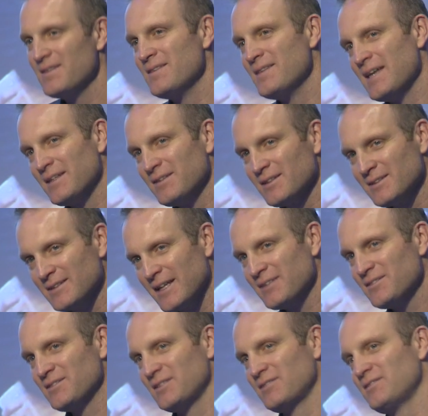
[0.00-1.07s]
than the
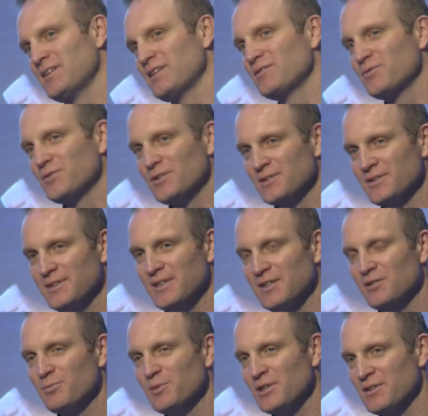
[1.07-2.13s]
less successful and
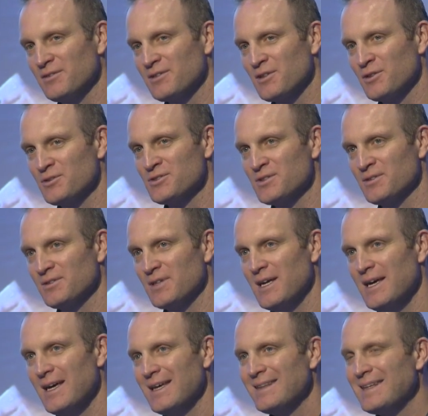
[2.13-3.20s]
experienced coaches.
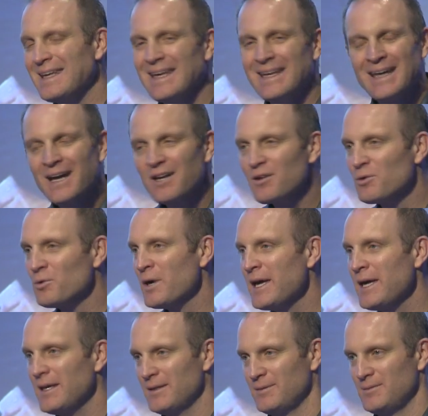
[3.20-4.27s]
They get out of the way.